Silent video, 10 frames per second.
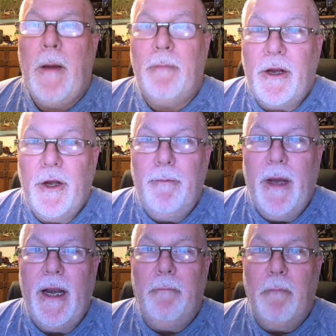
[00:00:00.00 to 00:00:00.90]
My good
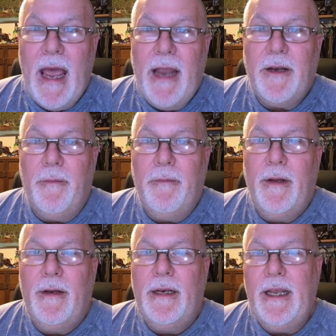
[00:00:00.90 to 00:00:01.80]
buddy Magnum
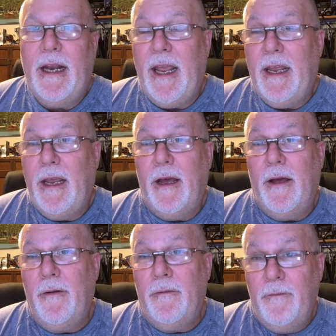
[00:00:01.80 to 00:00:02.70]
did
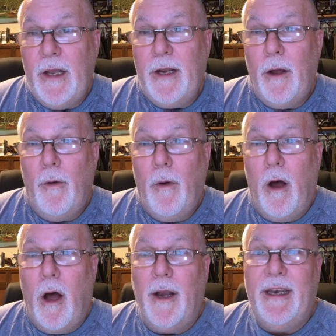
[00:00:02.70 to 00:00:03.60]
a video
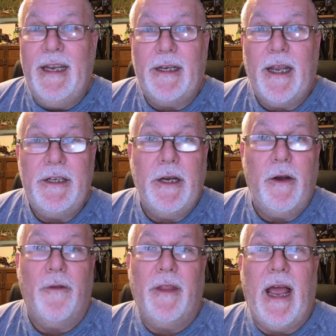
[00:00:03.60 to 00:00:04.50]
on dictation
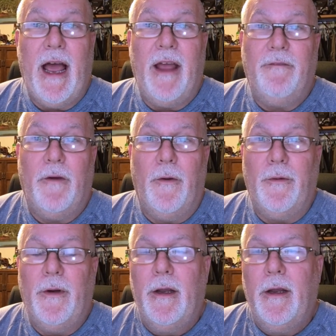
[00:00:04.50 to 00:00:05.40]
on the iPhone.
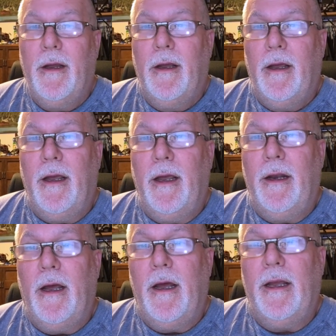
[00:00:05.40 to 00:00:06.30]

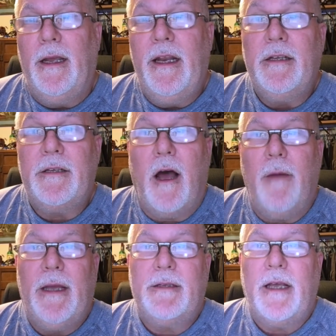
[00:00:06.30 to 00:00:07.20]
And in his
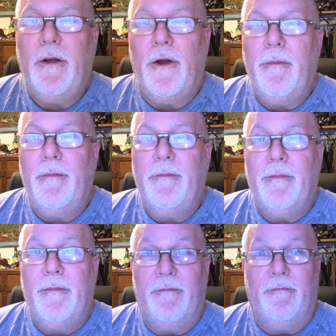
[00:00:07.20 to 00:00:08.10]
comments, I told him
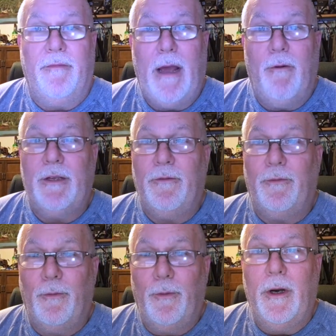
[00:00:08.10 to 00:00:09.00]
that was
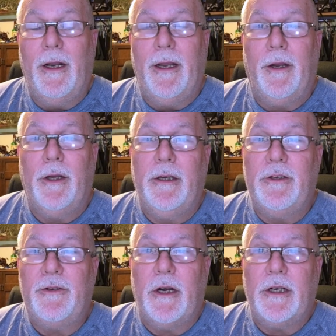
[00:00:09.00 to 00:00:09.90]
really good
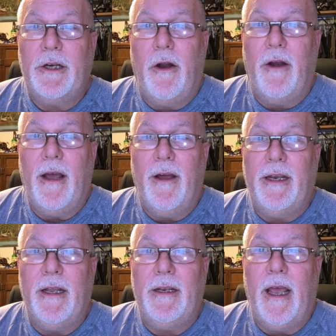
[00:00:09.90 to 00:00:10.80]
instruction on how he
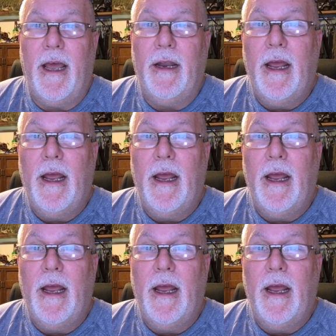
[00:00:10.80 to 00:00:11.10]
did that.